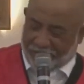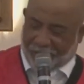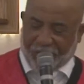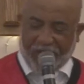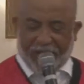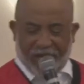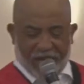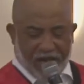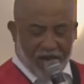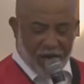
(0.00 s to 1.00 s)
feeding
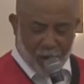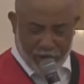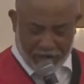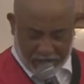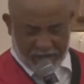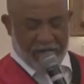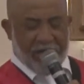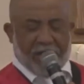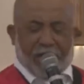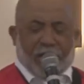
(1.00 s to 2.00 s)
the hungry
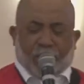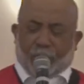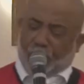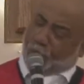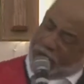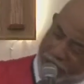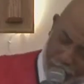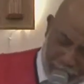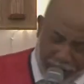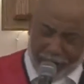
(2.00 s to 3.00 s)
the real
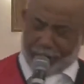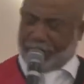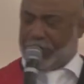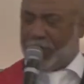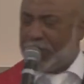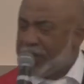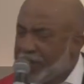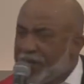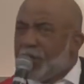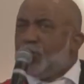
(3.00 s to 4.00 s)
church,
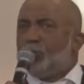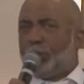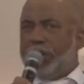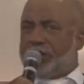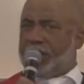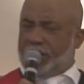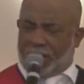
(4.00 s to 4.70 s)
preaching the